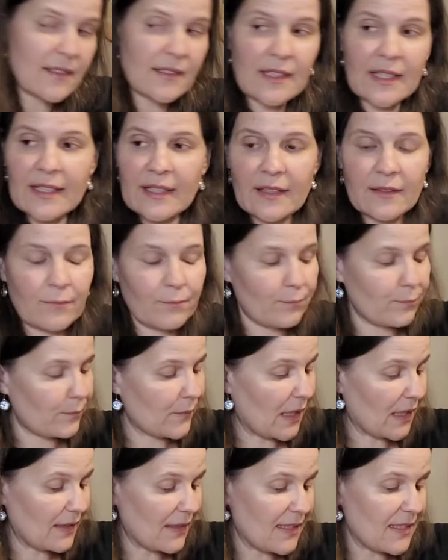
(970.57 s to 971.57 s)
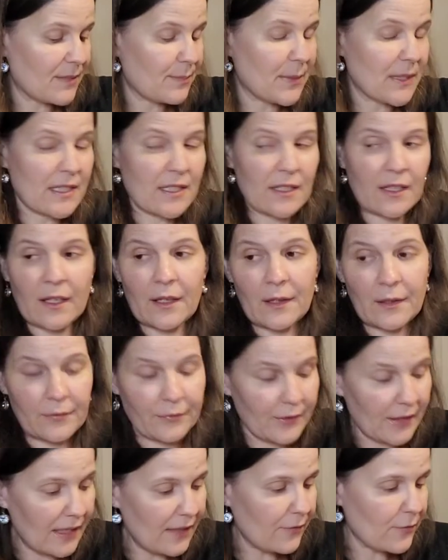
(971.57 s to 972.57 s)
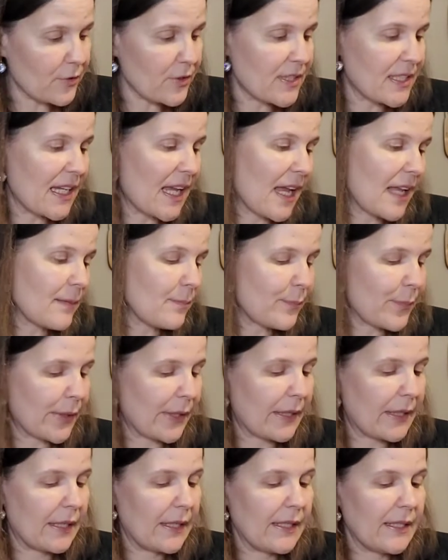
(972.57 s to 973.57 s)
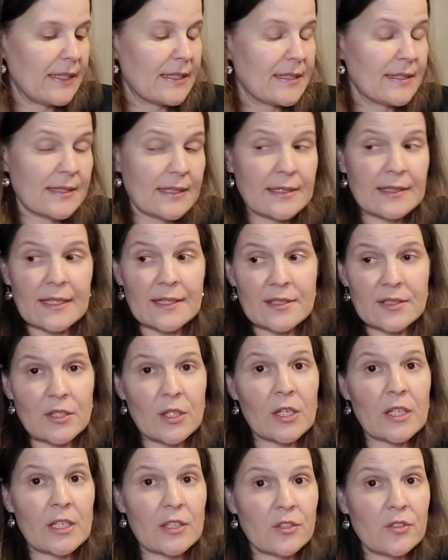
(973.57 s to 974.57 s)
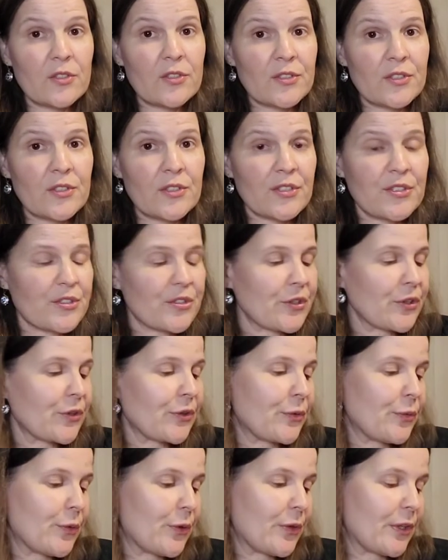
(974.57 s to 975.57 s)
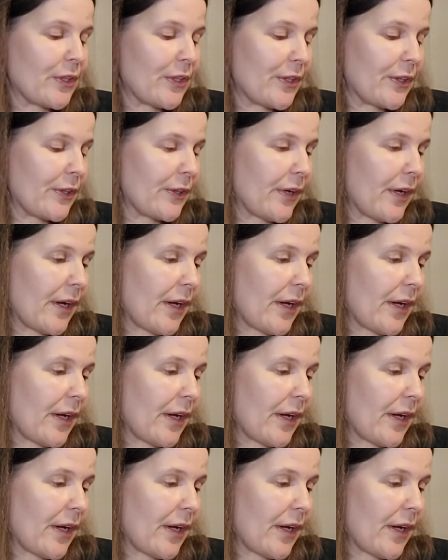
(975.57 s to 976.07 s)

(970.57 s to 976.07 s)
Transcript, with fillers: like not these particular flavors yet, but since I started using the Cirkul water,